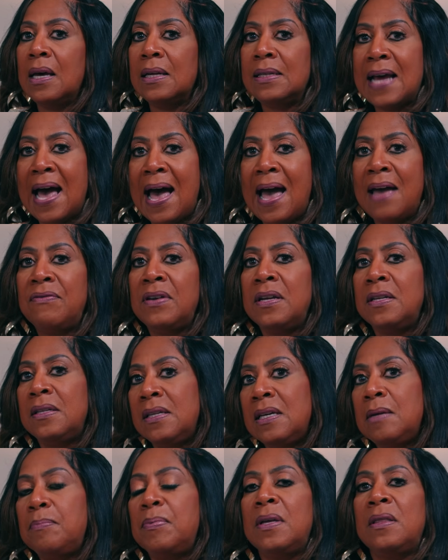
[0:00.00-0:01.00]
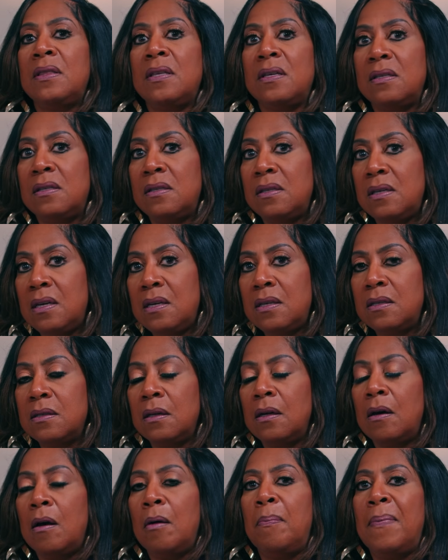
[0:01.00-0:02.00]
diving deep in this
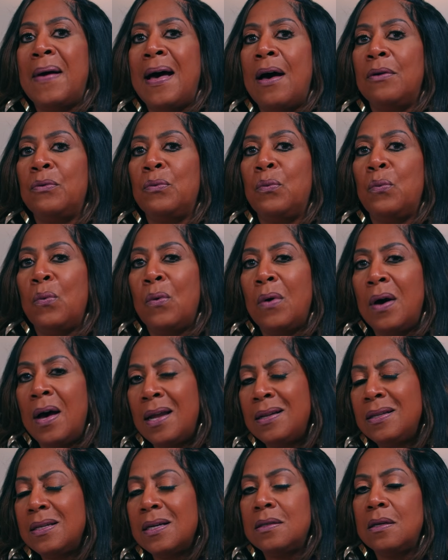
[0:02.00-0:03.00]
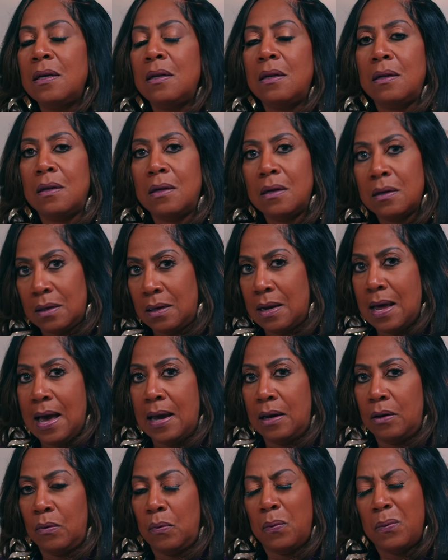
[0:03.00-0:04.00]
season about what does it look
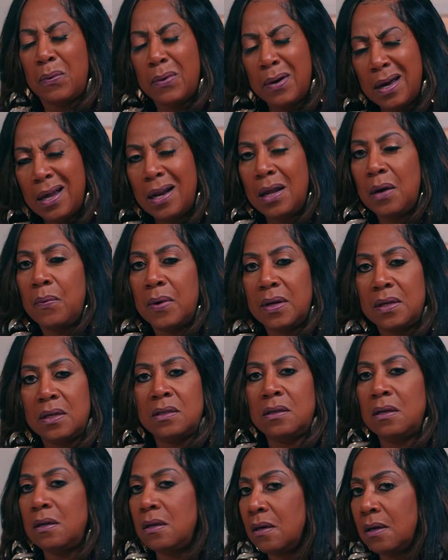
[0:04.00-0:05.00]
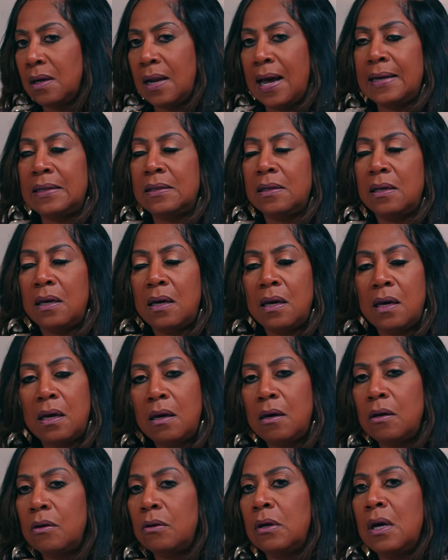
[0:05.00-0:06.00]
like? Really, what does it look like to
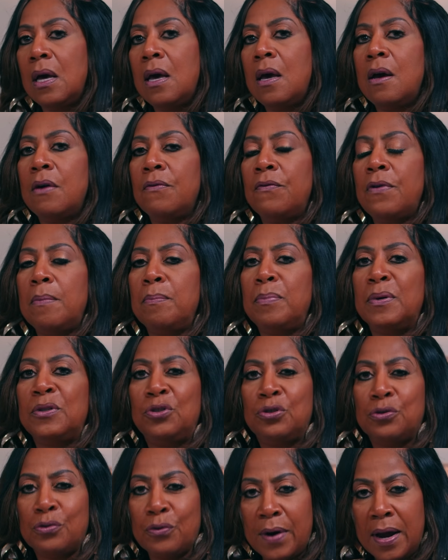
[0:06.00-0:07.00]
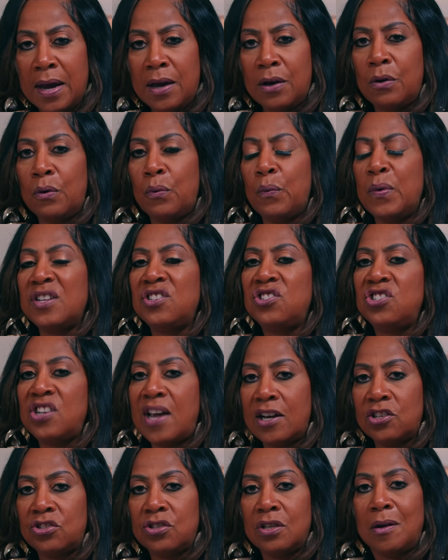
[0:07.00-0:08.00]
heal from betrayal,
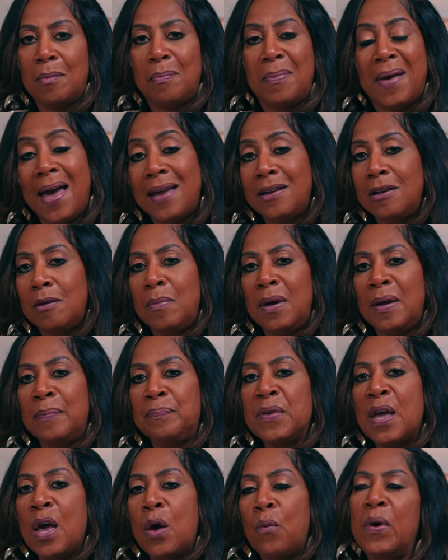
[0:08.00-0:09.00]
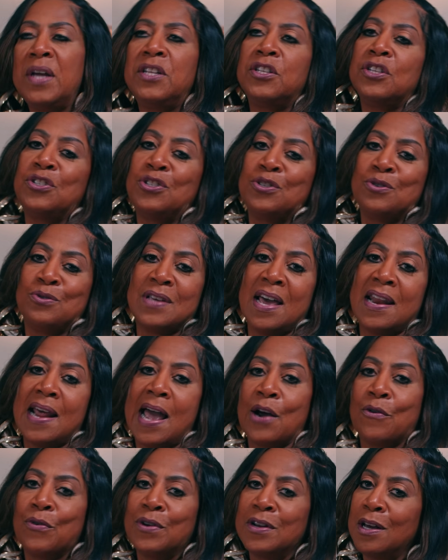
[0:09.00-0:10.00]
rejection, abandonment? We just use that
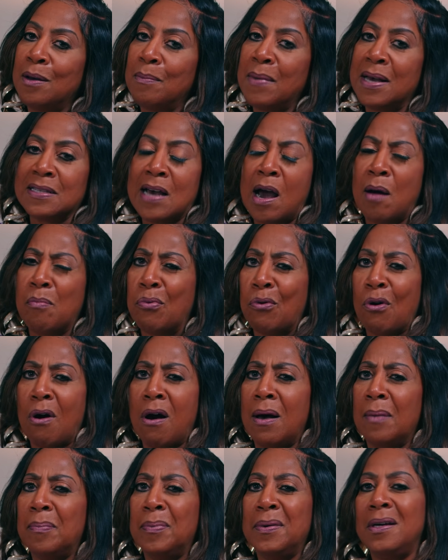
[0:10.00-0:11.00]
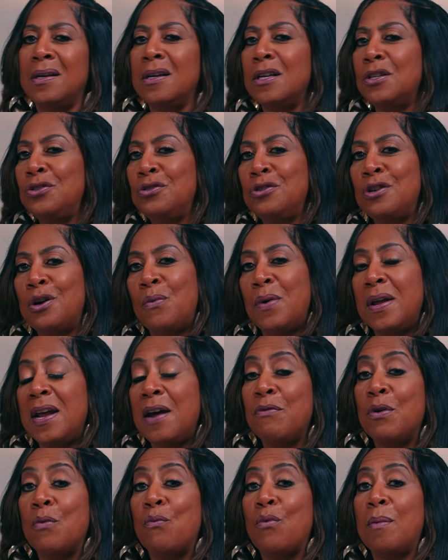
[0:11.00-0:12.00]
acronym as our bra because you know what,
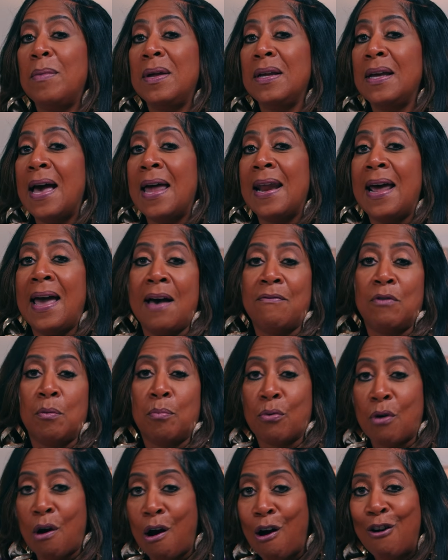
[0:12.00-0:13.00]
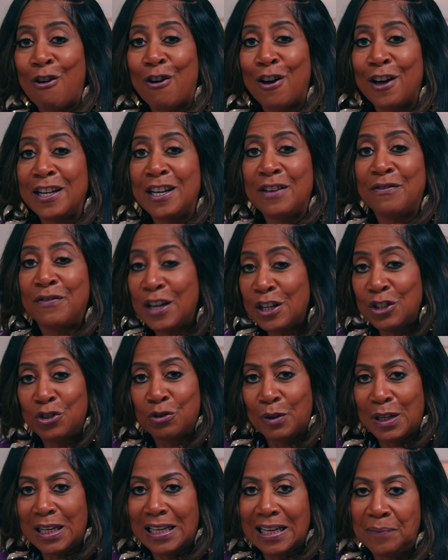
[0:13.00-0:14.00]
every woman got to have a bra on
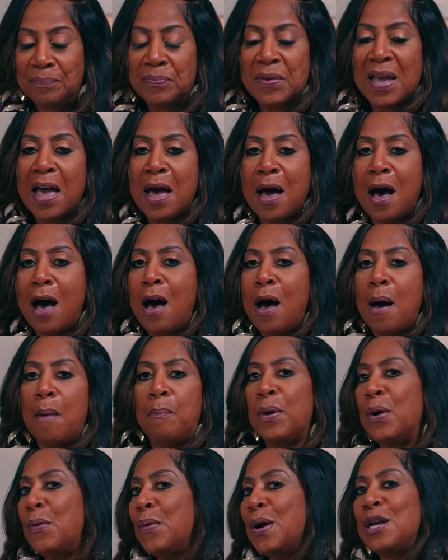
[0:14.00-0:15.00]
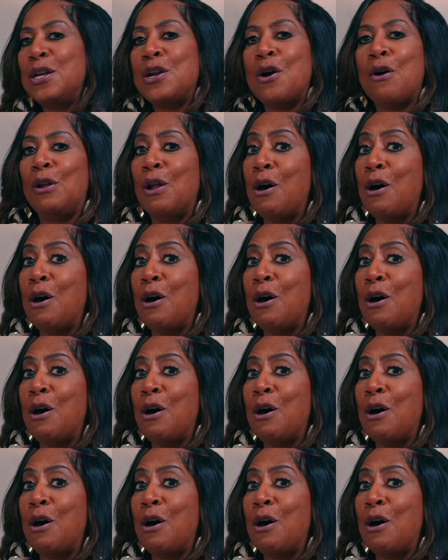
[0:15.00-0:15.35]
eventually. But we're no